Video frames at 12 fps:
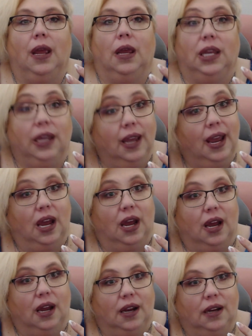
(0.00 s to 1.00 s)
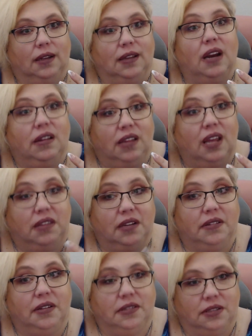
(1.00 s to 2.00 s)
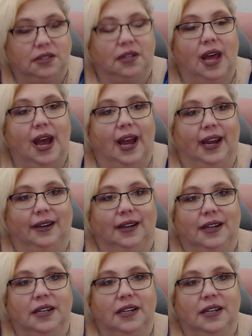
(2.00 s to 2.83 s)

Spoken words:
Yeah, there's a line.